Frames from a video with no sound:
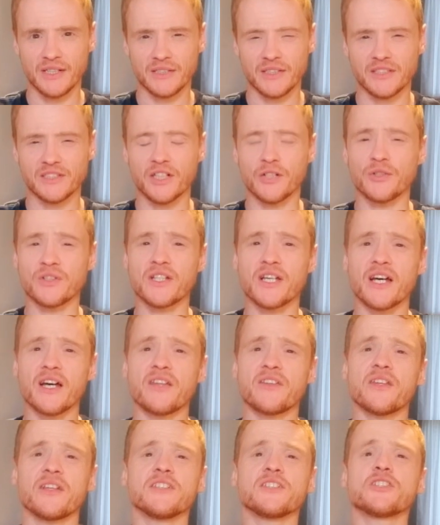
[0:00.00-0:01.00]
They don't
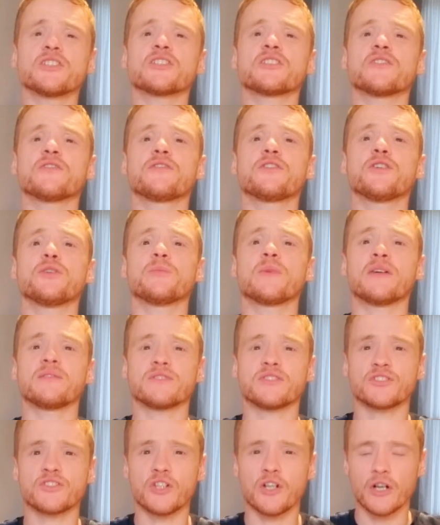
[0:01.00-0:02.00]
care that in just a few
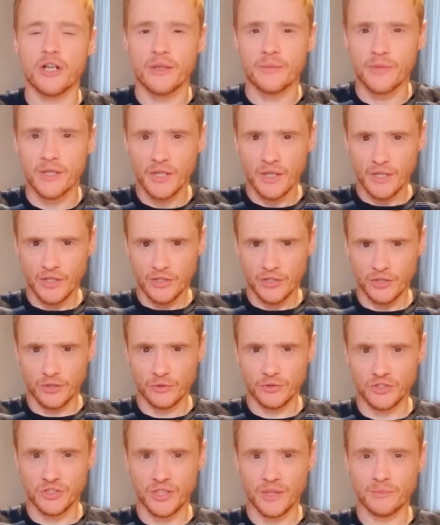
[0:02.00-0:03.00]
months' time,
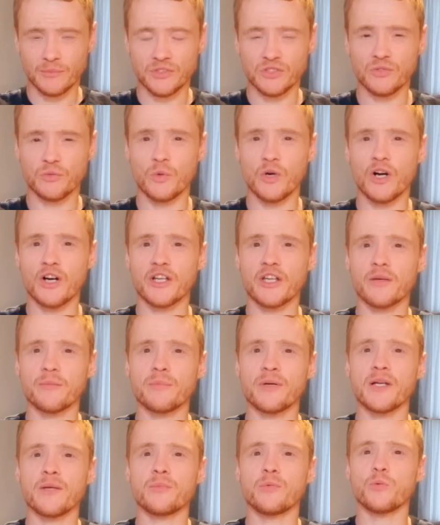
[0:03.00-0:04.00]
huge numbers of working
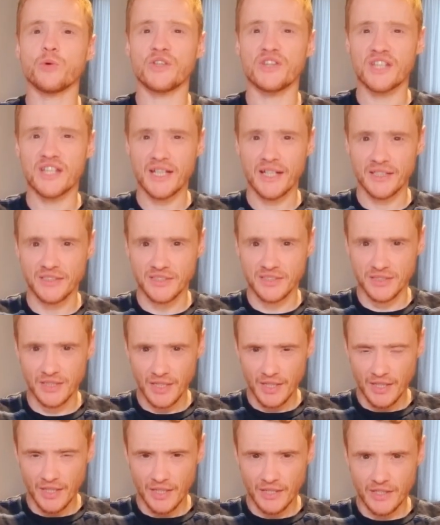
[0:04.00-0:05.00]
people with kids
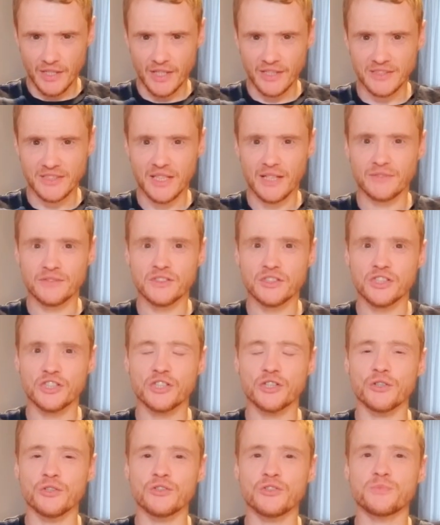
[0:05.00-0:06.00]
are going to have to
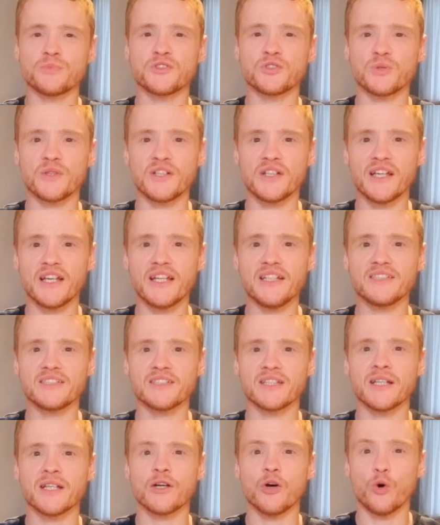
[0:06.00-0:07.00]
choose between
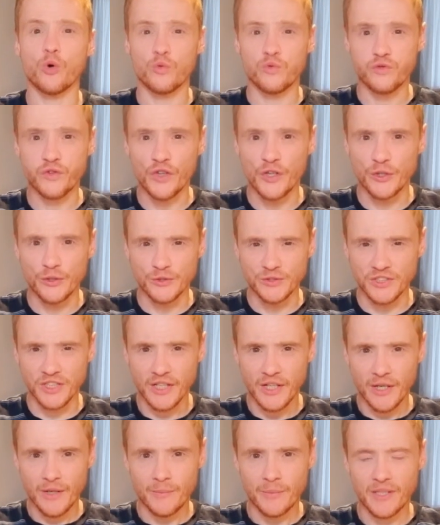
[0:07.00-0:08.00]
heating or food
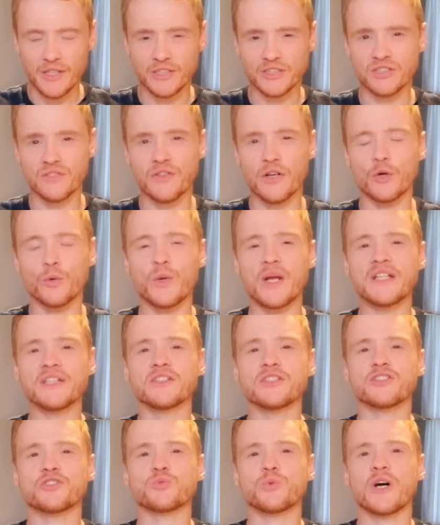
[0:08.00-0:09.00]
because of
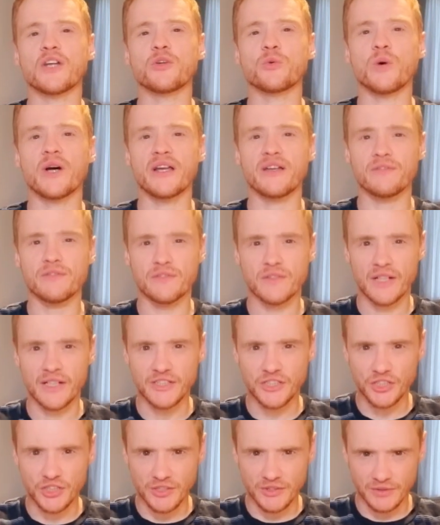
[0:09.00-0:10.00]
horrendous runaway
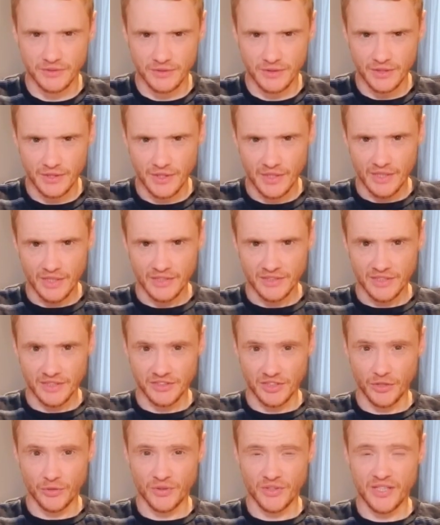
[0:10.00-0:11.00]
inflation. They
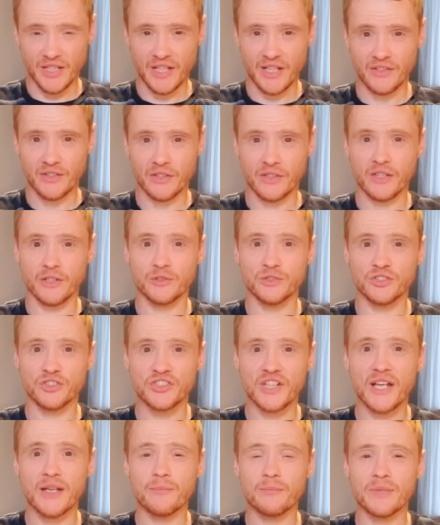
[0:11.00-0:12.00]
don't care that those
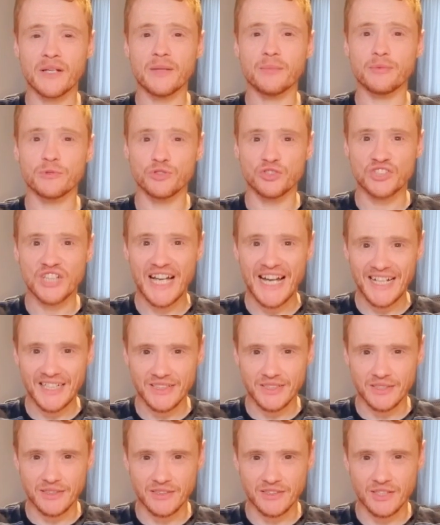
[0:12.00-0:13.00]
same people's
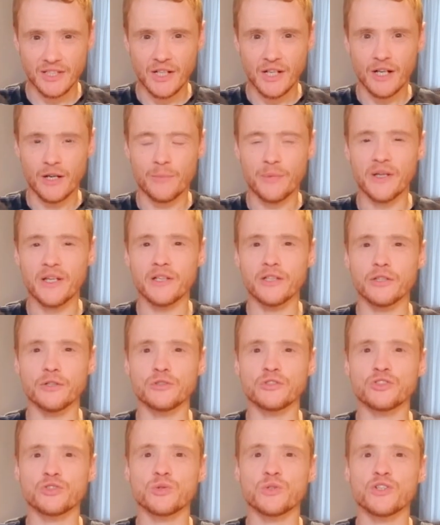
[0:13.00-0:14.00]
taxes are being
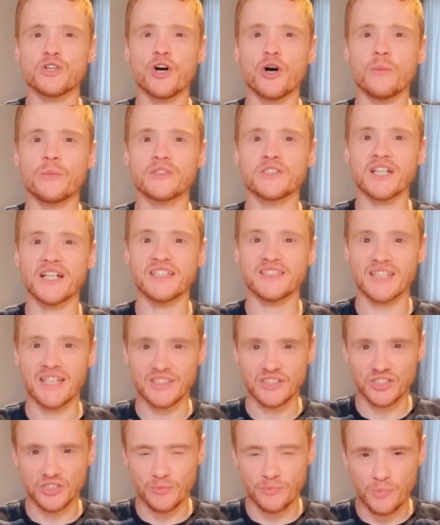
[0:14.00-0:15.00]
used to accommodate
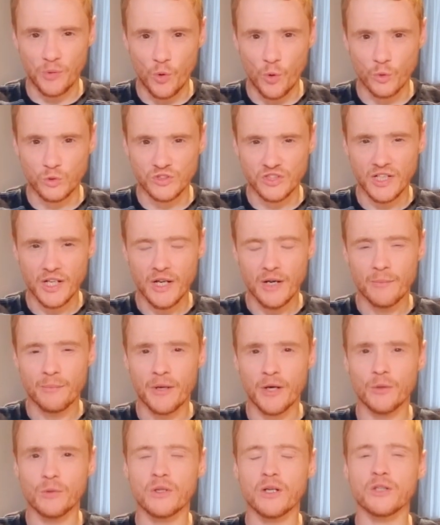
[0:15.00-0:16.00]
and support
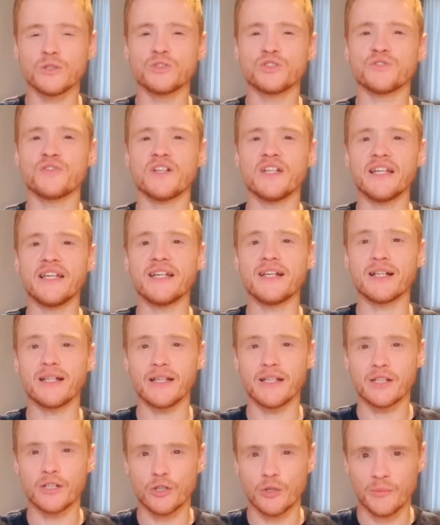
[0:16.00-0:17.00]
boatloads of illegal
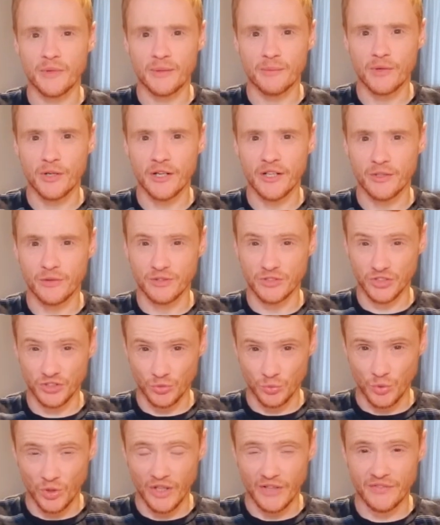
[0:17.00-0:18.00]
economic migrants
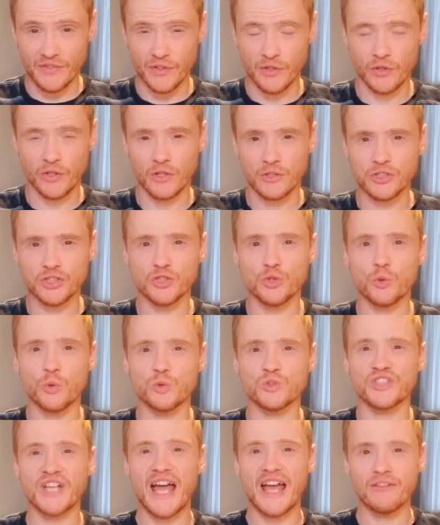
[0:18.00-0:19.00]
arriving on our
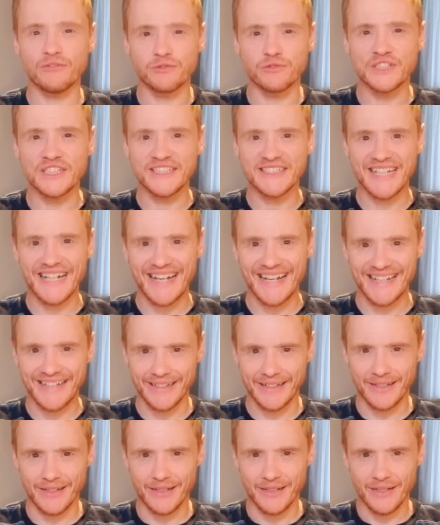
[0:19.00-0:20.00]
shores every
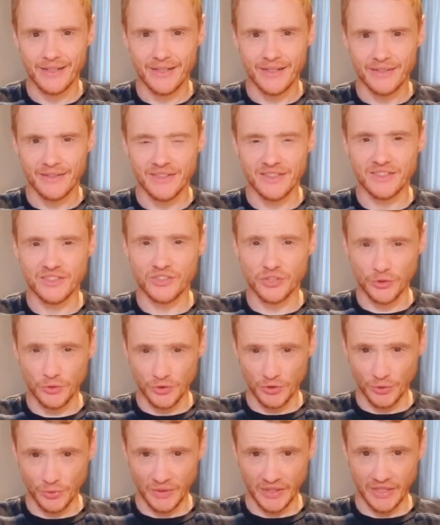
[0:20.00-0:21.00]
day. These two
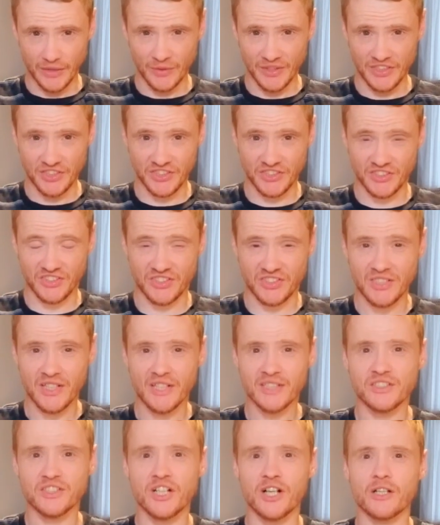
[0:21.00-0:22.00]
careerists
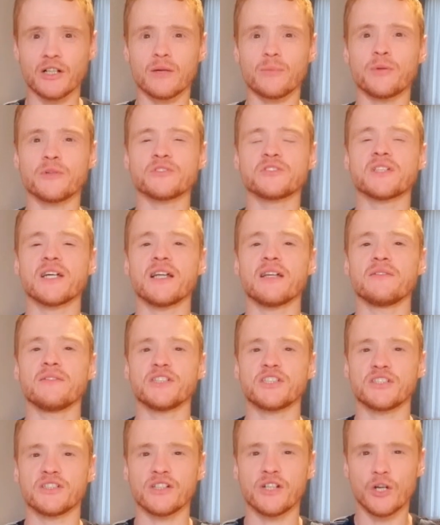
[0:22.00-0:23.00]
turn up on
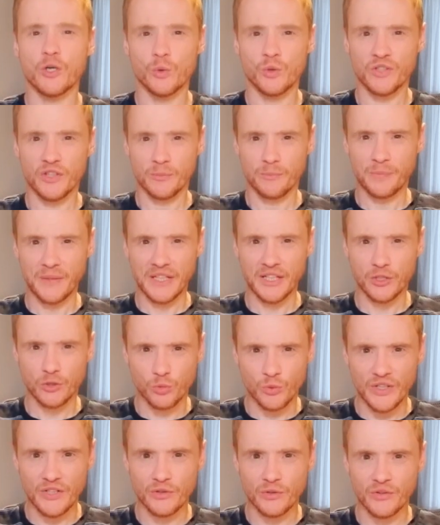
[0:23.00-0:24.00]
television with a big
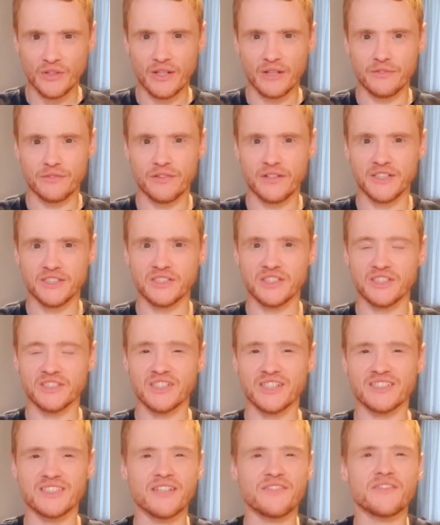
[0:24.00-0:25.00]
grin on their
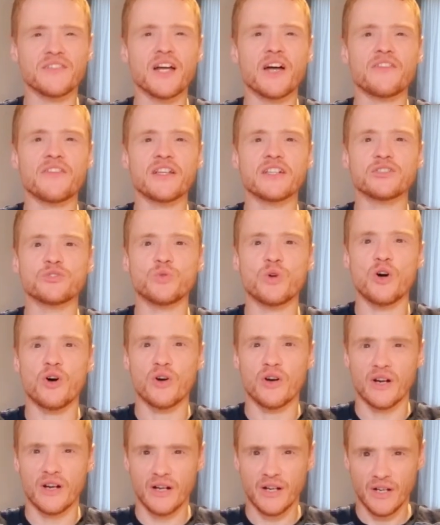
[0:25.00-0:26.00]
faces as if nothing's
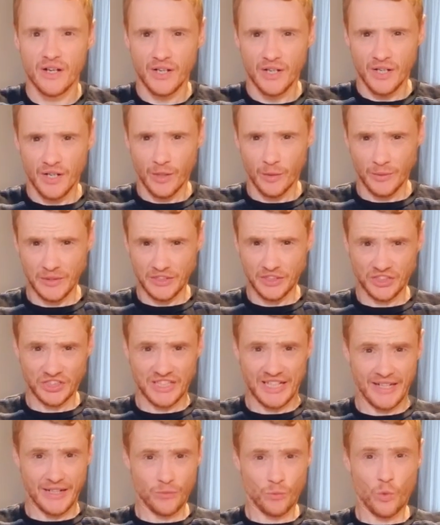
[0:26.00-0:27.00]
wrong, and we just
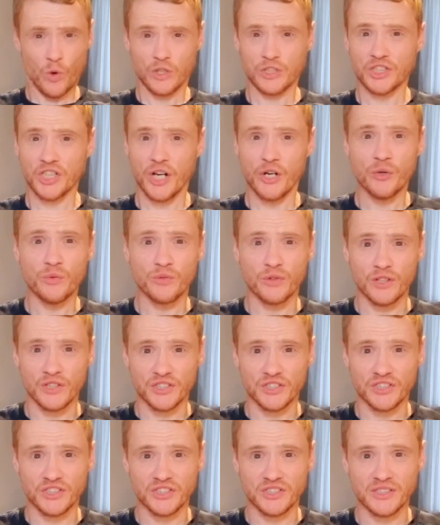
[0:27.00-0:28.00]
let it wash over
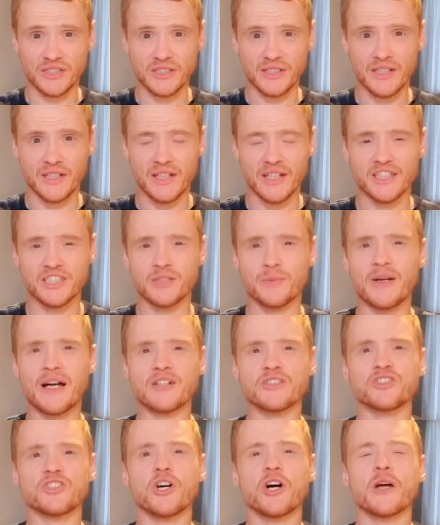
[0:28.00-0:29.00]
us. It's
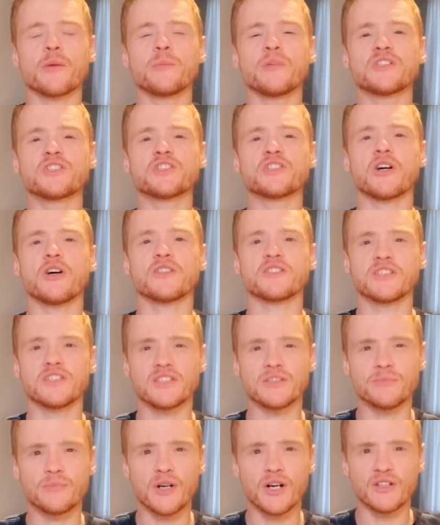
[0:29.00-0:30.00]
about time we started
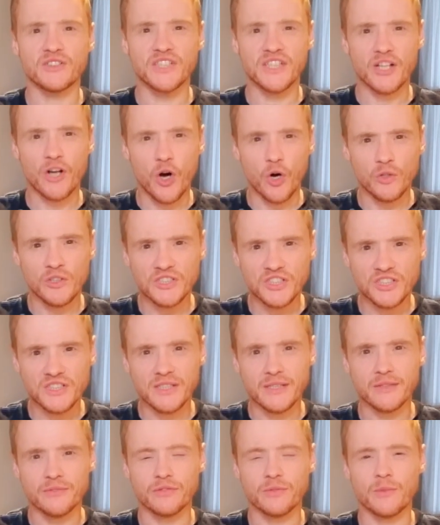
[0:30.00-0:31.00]
demanding
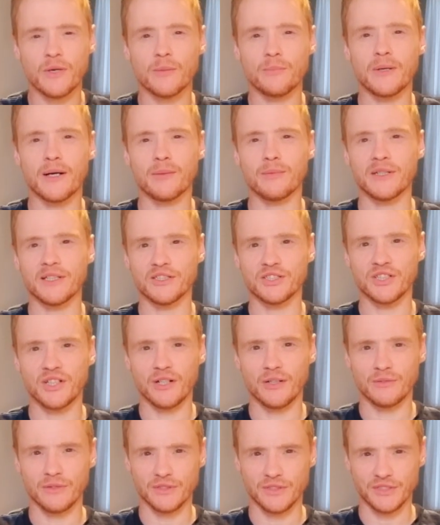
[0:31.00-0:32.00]
honesty from our public
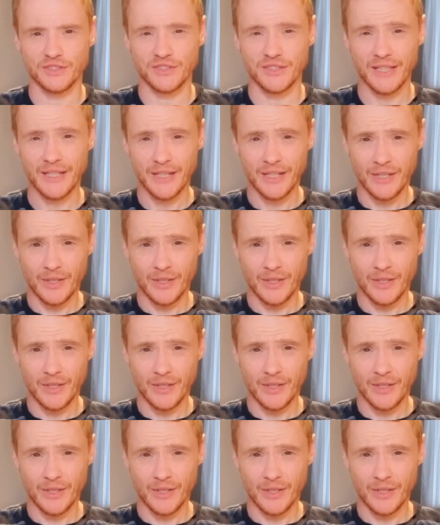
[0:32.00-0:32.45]
servants.